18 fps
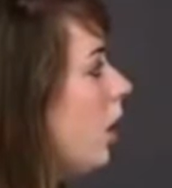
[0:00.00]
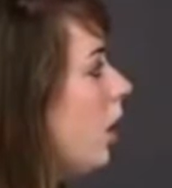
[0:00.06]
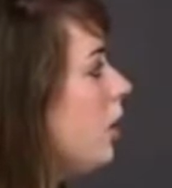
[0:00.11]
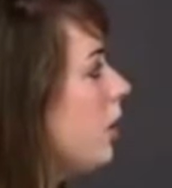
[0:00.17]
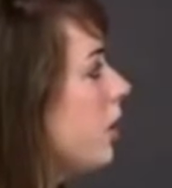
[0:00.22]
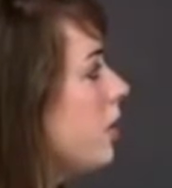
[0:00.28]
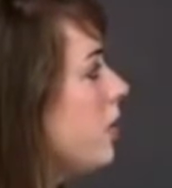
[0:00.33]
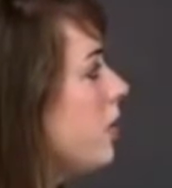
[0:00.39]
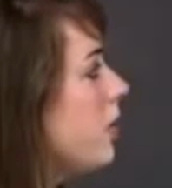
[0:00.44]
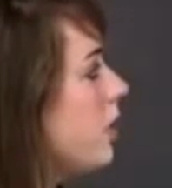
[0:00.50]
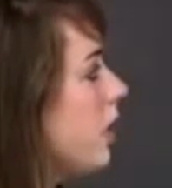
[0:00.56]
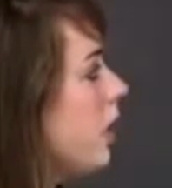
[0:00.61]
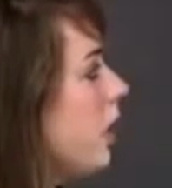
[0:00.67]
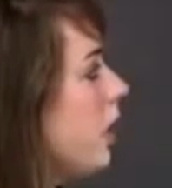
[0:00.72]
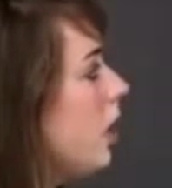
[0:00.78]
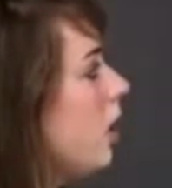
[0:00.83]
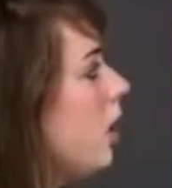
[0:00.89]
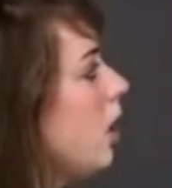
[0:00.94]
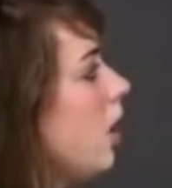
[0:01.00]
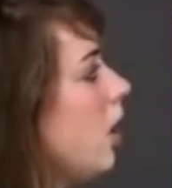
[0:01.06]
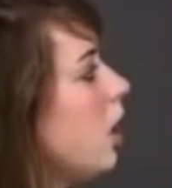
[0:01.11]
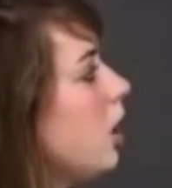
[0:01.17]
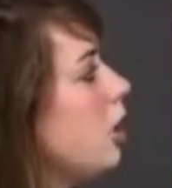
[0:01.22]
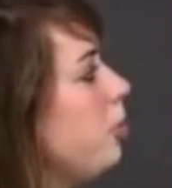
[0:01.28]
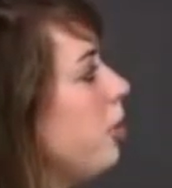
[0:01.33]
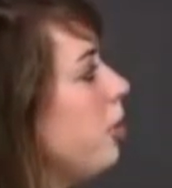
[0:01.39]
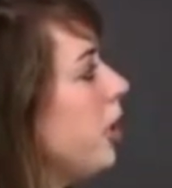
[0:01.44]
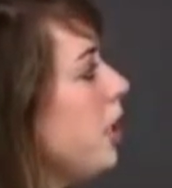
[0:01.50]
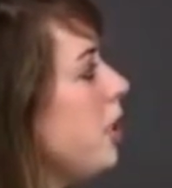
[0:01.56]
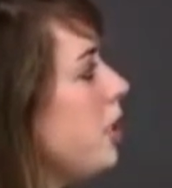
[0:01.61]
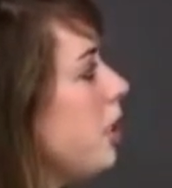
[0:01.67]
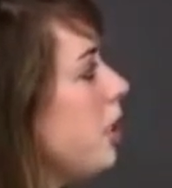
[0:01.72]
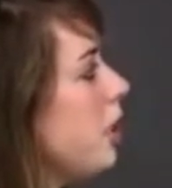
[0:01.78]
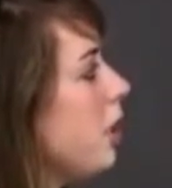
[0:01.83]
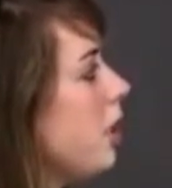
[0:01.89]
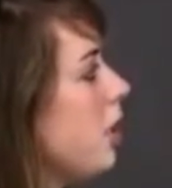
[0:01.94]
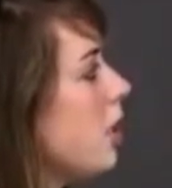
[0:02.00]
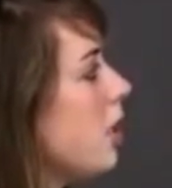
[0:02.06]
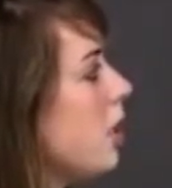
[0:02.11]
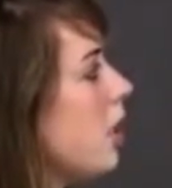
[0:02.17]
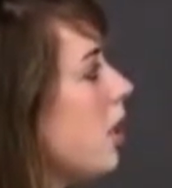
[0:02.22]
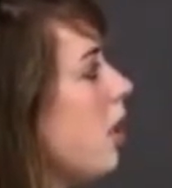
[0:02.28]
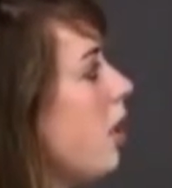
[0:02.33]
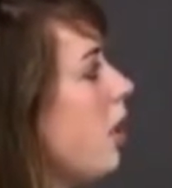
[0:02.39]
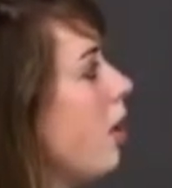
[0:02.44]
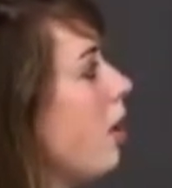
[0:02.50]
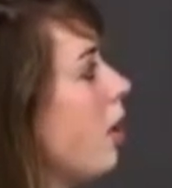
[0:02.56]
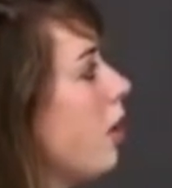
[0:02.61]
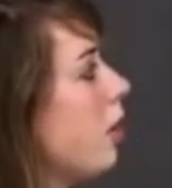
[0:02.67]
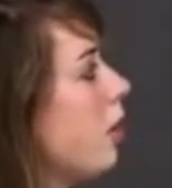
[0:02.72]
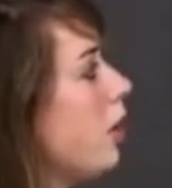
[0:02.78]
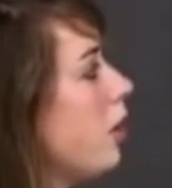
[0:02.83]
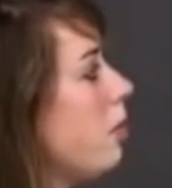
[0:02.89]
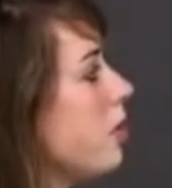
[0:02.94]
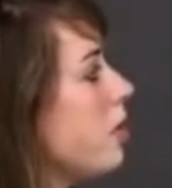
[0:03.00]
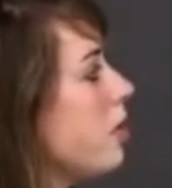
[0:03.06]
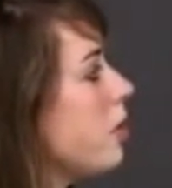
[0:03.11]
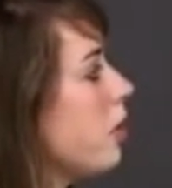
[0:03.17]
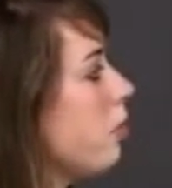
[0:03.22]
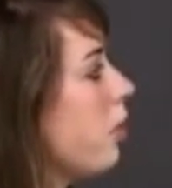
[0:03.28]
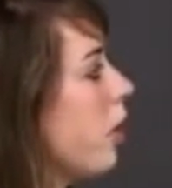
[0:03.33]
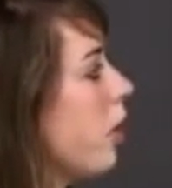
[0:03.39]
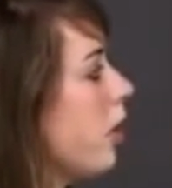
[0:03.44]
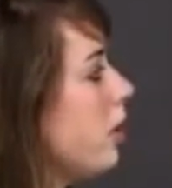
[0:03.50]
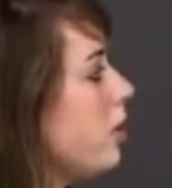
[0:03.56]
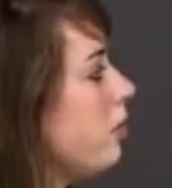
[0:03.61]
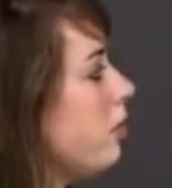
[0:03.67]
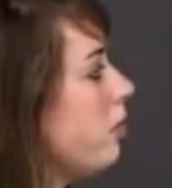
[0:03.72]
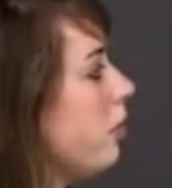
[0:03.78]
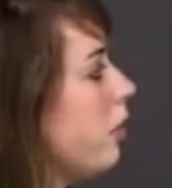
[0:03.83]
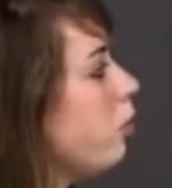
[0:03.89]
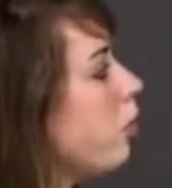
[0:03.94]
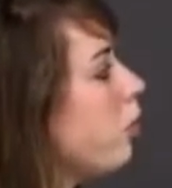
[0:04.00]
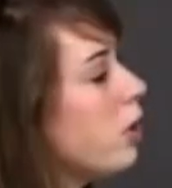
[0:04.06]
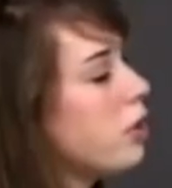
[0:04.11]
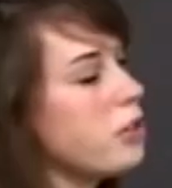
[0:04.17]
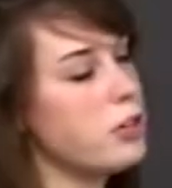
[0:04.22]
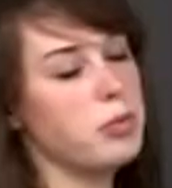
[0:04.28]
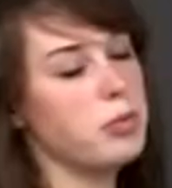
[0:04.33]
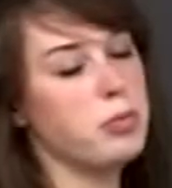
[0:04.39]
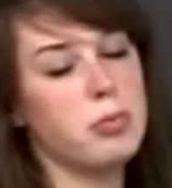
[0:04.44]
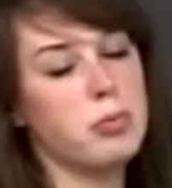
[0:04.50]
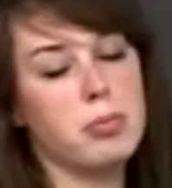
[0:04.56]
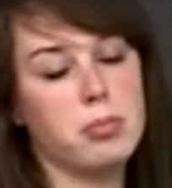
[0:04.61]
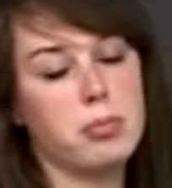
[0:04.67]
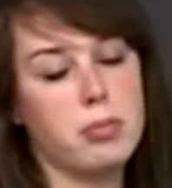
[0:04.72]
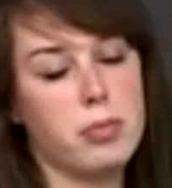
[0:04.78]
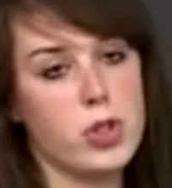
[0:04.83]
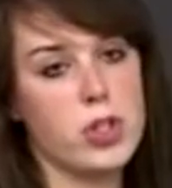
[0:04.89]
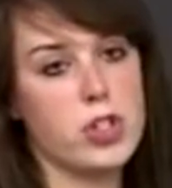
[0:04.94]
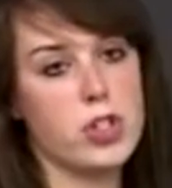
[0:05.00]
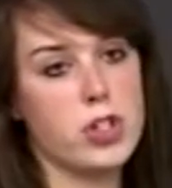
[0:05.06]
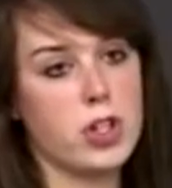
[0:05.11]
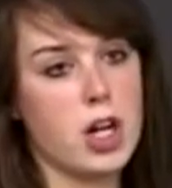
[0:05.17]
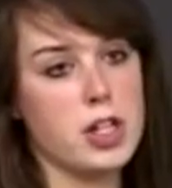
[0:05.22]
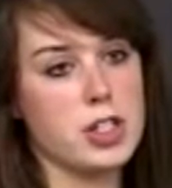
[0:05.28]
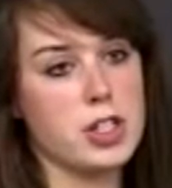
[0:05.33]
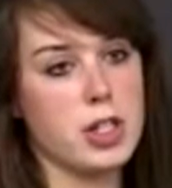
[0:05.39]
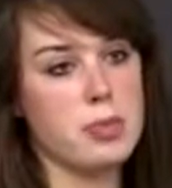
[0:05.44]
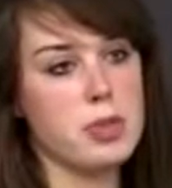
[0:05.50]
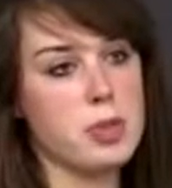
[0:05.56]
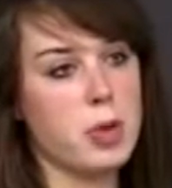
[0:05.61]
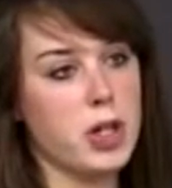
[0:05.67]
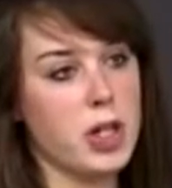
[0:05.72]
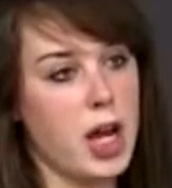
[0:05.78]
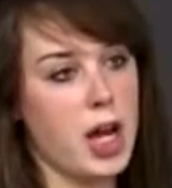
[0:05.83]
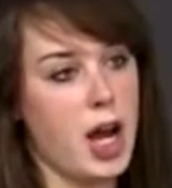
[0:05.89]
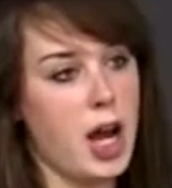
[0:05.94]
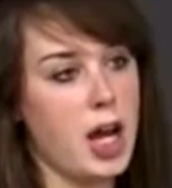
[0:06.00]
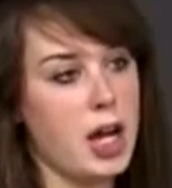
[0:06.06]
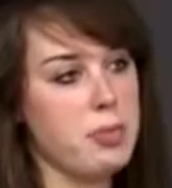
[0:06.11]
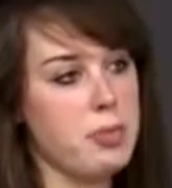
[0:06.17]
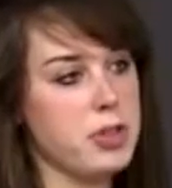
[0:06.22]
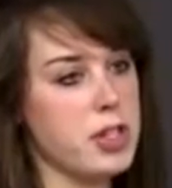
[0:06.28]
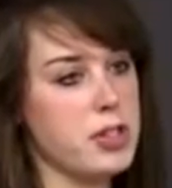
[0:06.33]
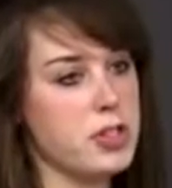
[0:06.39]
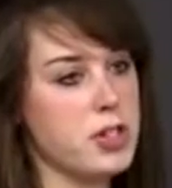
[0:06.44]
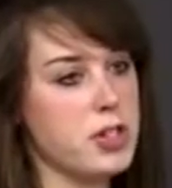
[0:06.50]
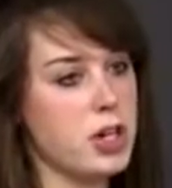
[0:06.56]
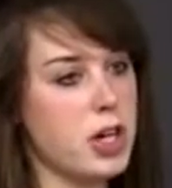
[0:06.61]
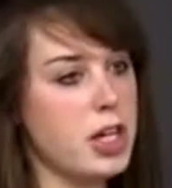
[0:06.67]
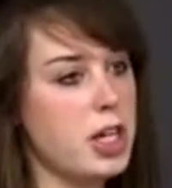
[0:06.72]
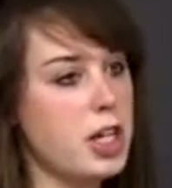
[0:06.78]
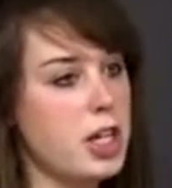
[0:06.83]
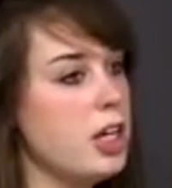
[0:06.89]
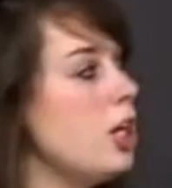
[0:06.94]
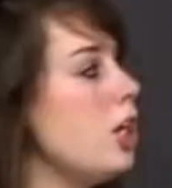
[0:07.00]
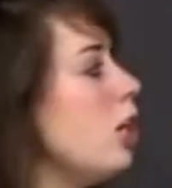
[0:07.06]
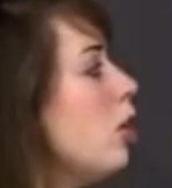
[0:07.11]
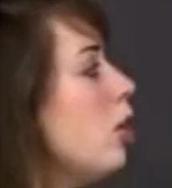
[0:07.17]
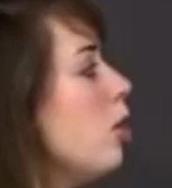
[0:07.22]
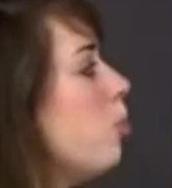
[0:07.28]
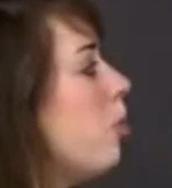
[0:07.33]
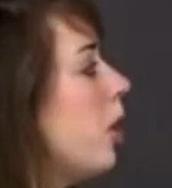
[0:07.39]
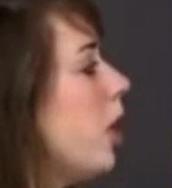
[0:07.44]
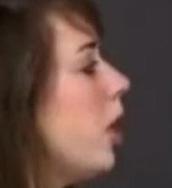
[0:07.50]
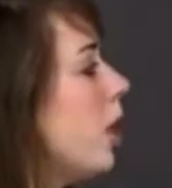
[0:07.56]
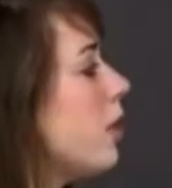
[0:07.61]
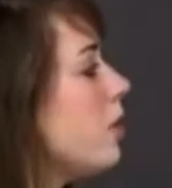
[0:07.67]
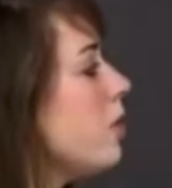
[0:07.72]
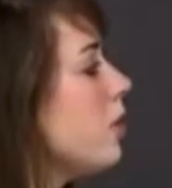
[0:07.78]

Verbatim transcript: you can see at the beginning here, there was a relative, the relative moisture content was pretty high when they started. But as the